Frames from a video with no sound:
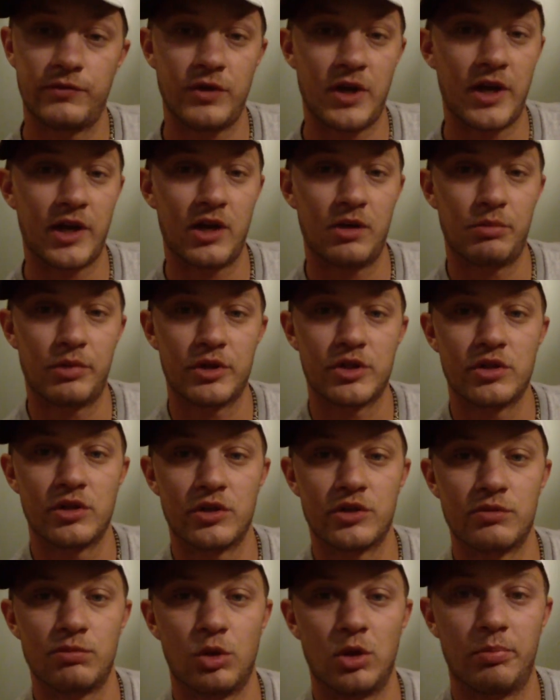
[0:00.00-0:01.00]
got a bunch
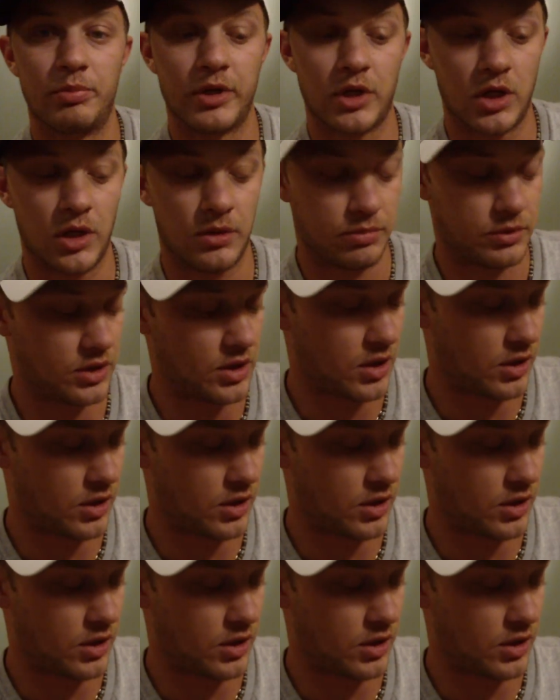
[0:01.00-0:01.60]
of small pickups.